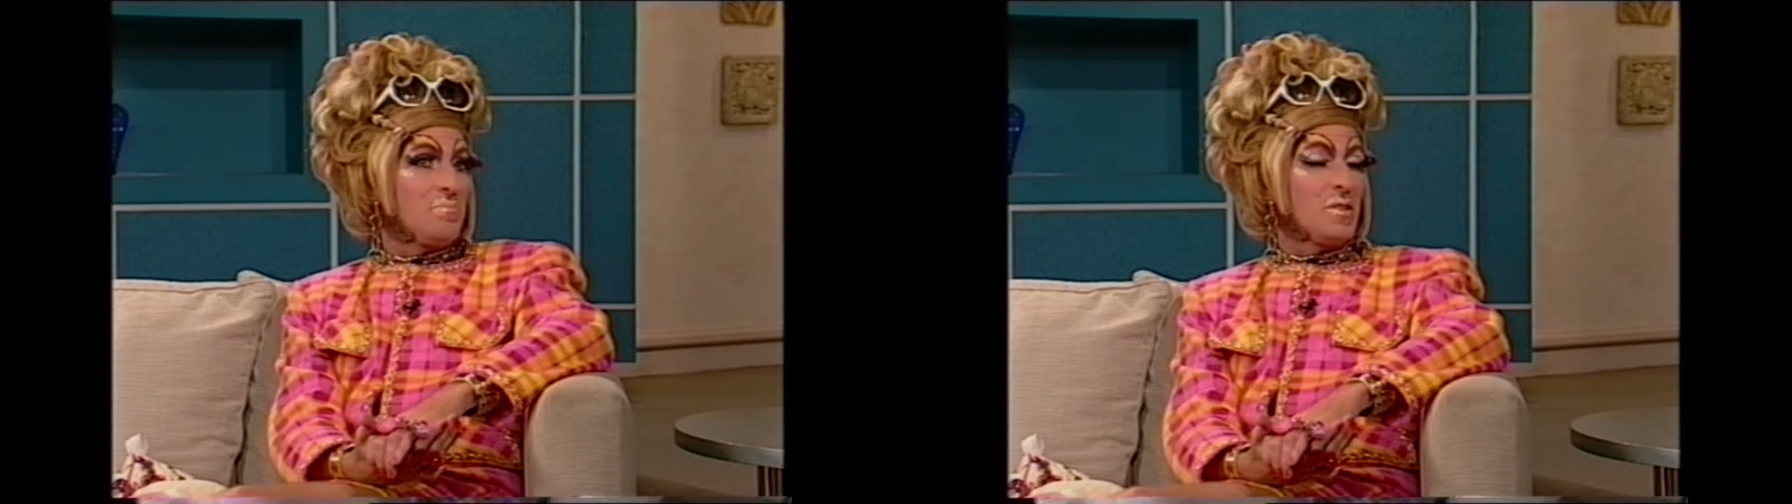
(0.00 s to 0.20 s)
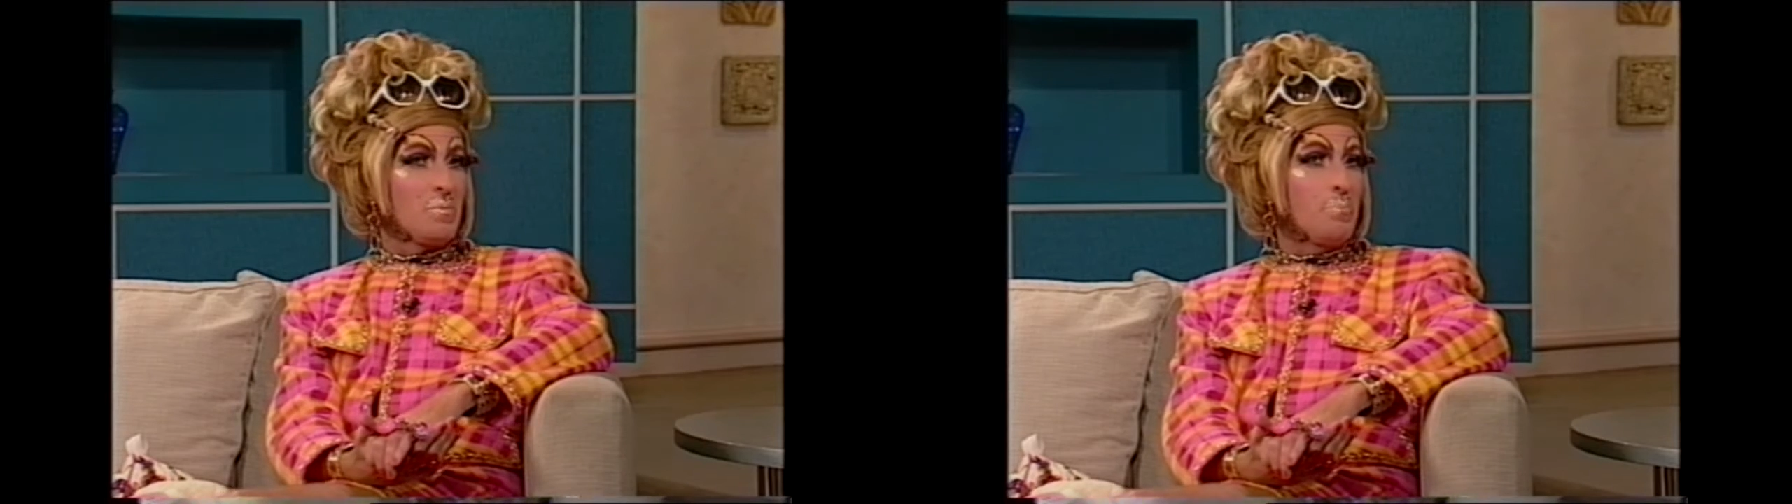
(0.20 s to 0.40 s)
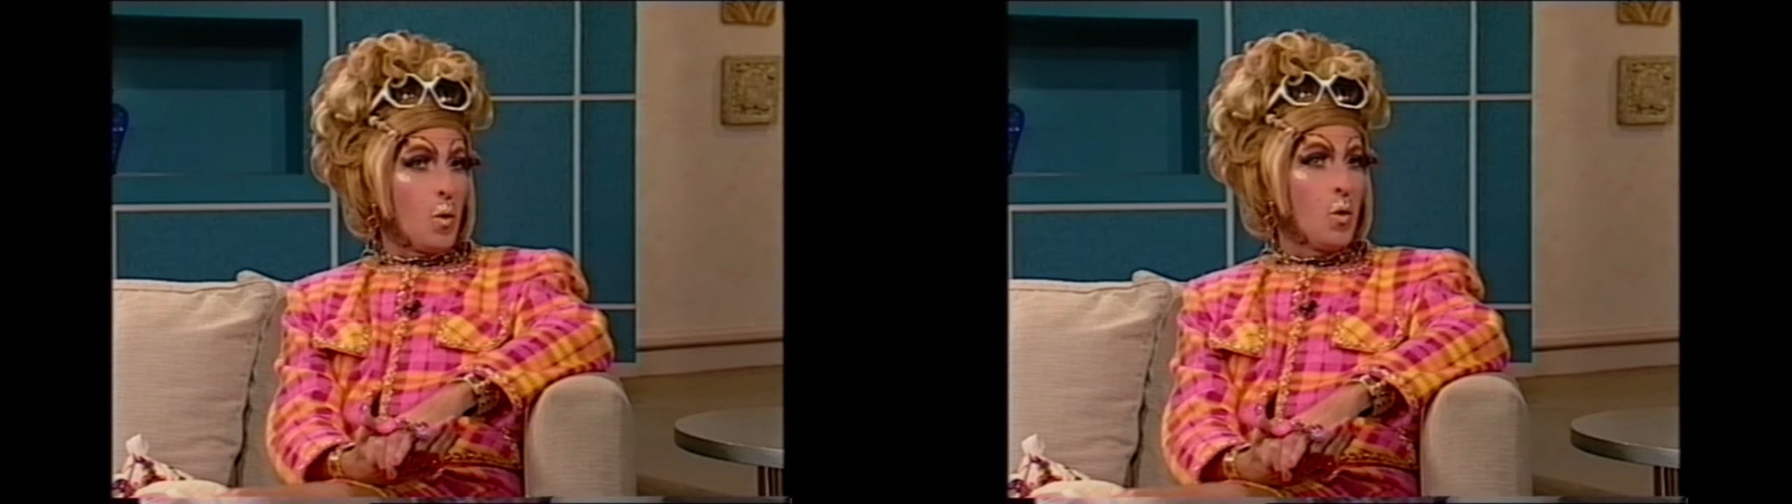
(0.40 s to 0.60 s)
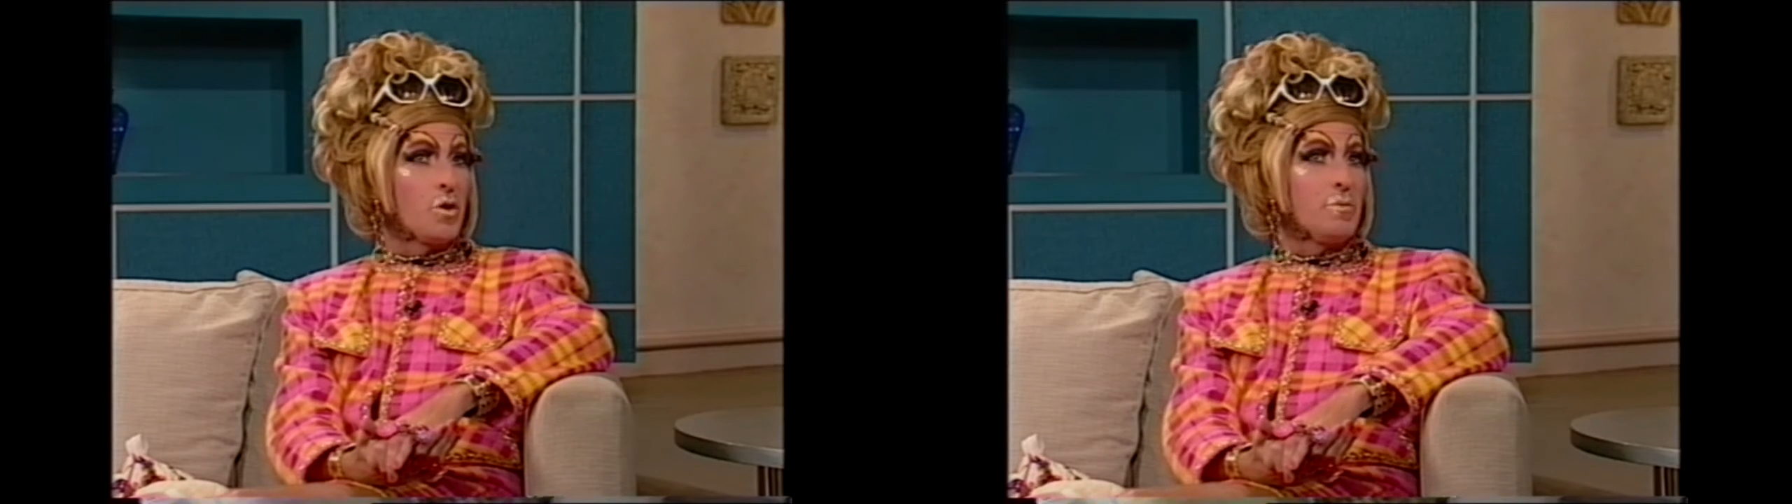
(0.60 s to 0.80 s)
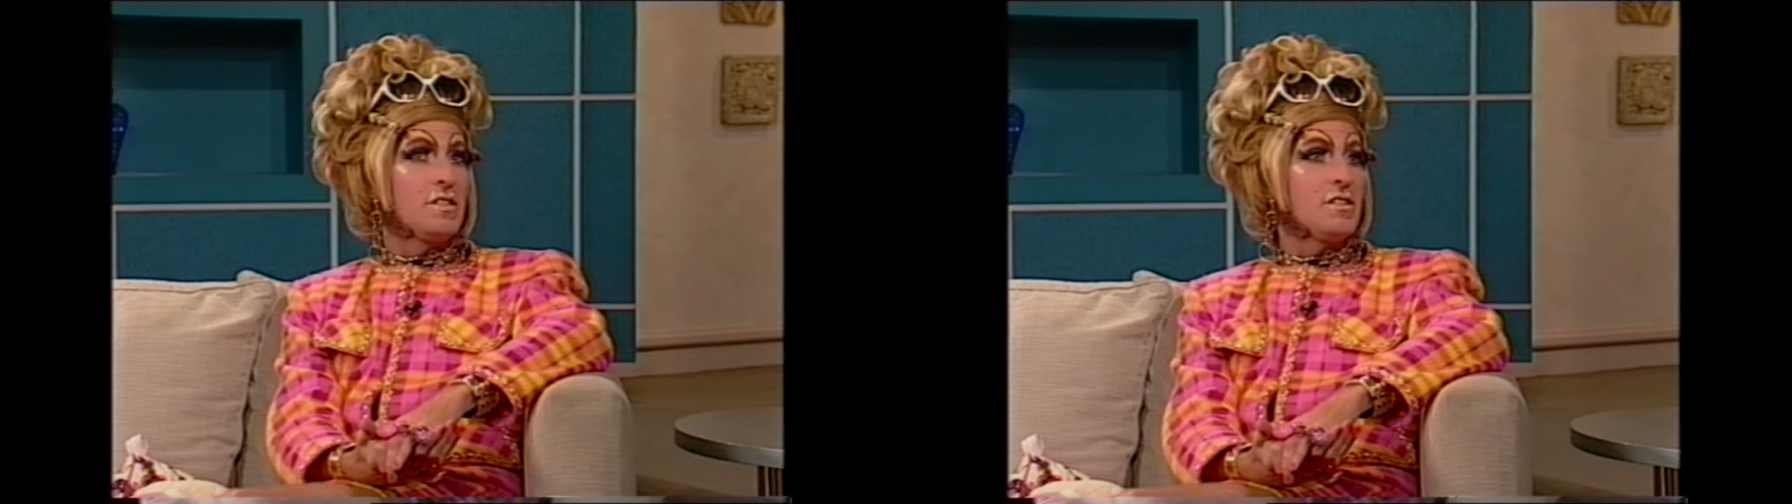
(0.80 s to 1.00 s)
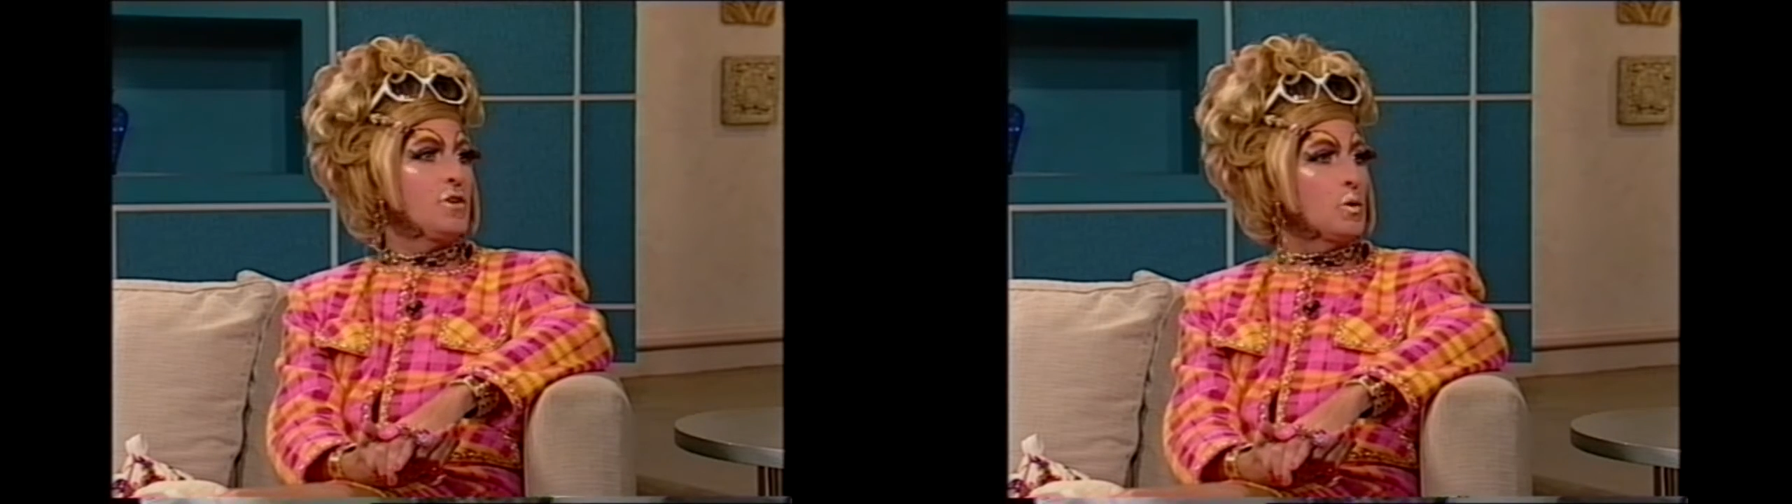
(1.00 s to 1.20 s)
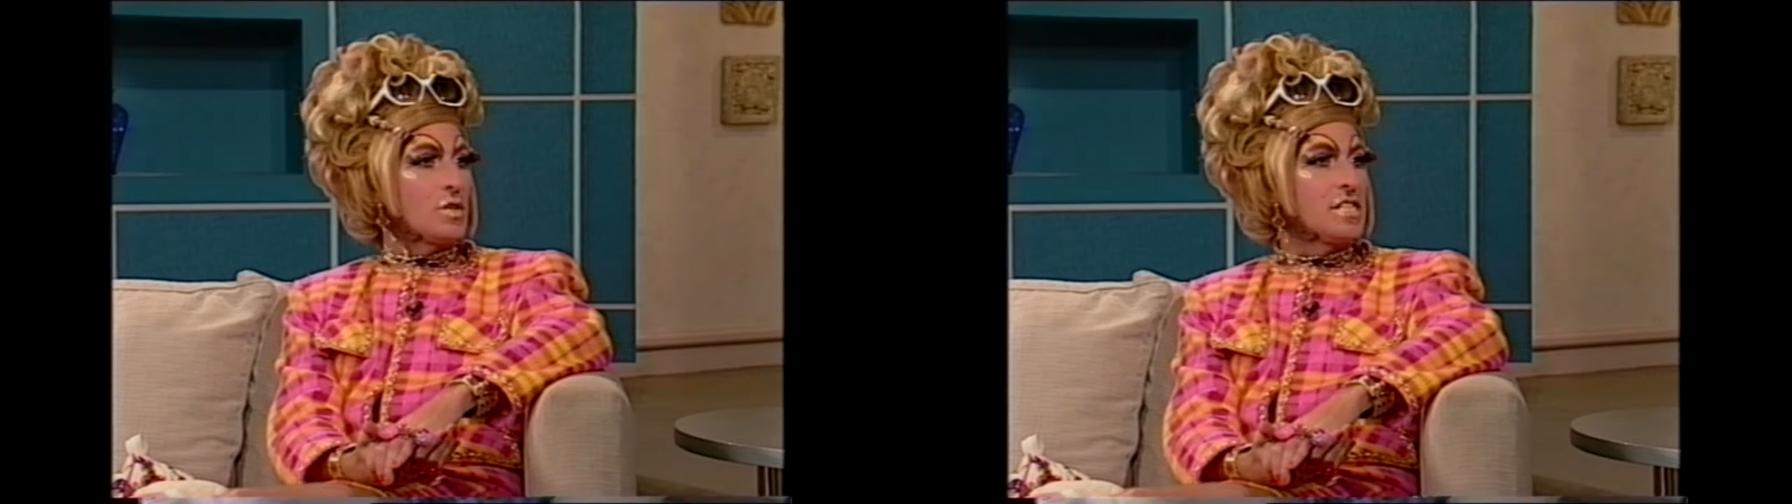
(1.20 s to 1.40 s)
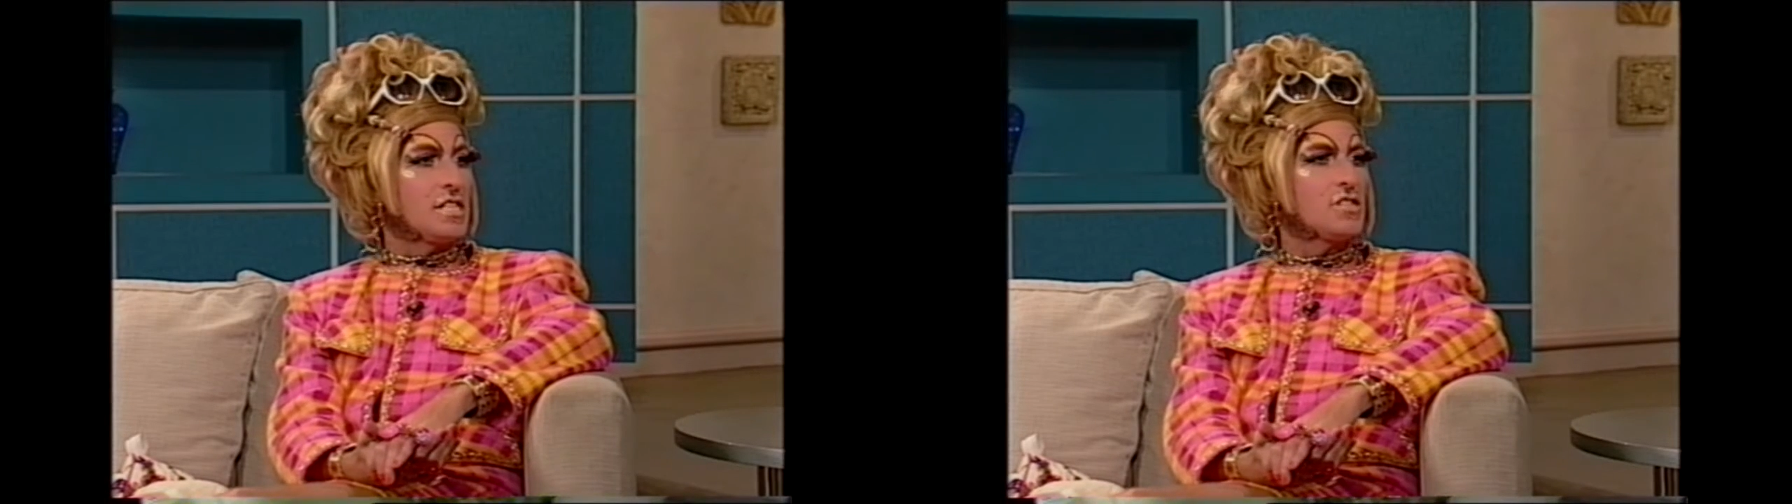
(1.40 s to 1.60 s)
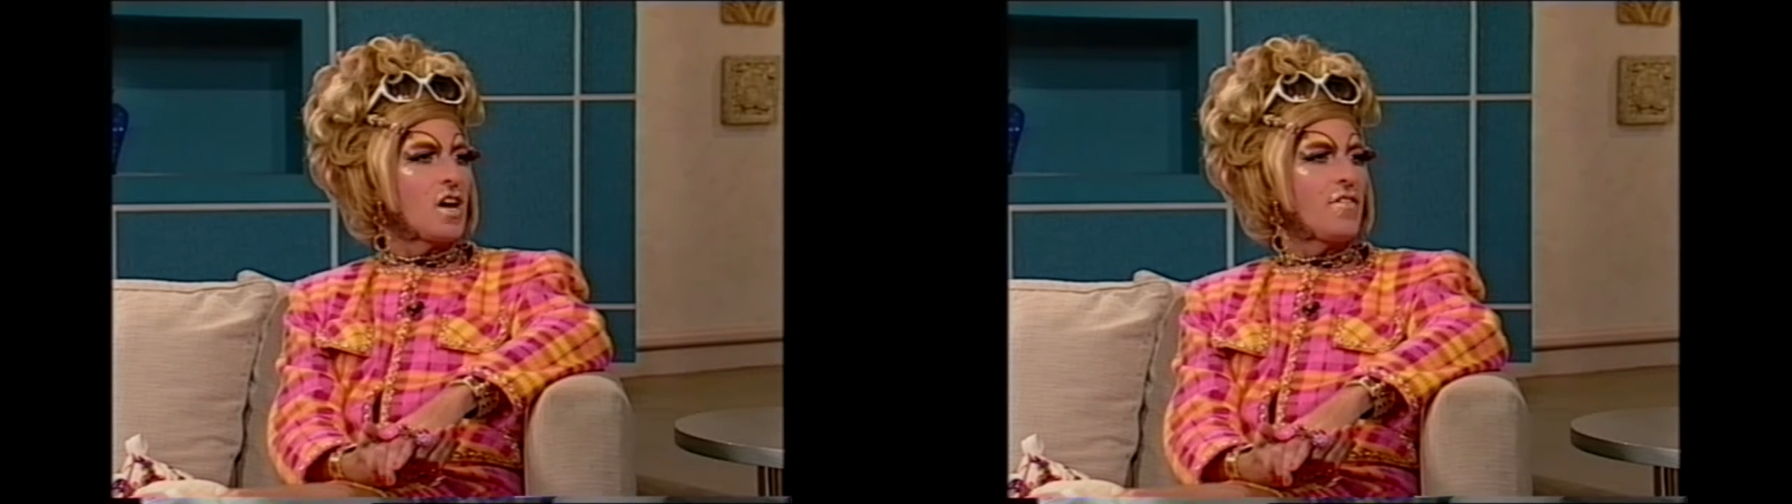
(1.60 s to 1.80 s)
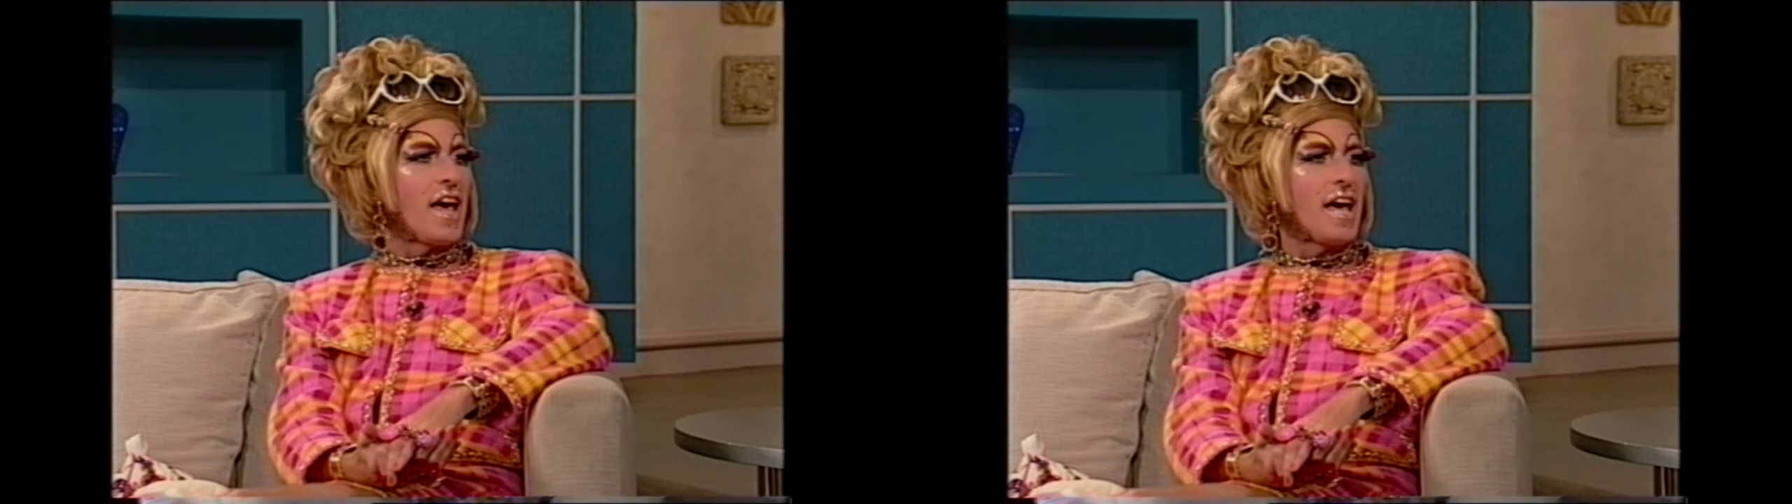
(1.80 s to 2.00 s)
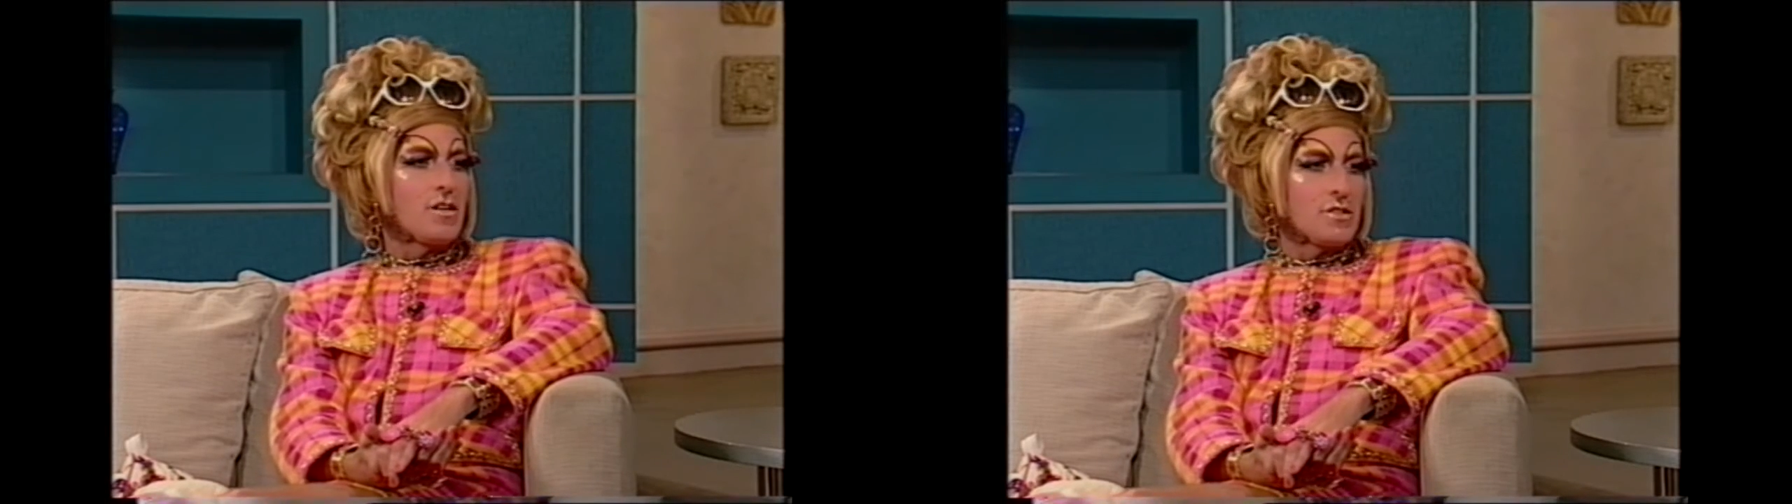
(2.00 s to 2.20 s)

boredom and difficulties inside the house.